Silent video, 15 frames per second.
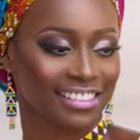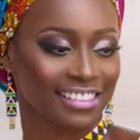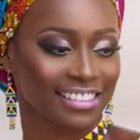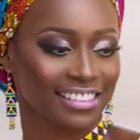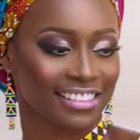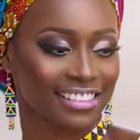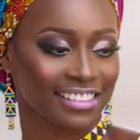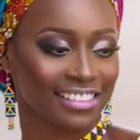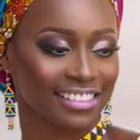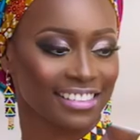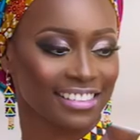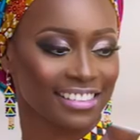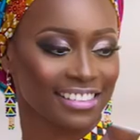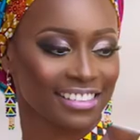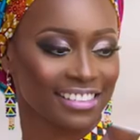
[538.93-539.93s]

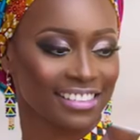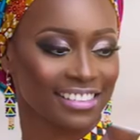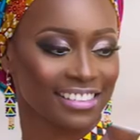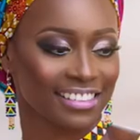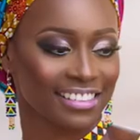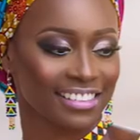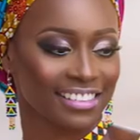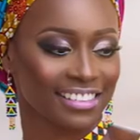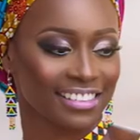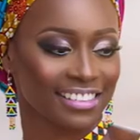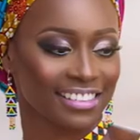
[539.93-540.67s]
No one is speaking in this clip.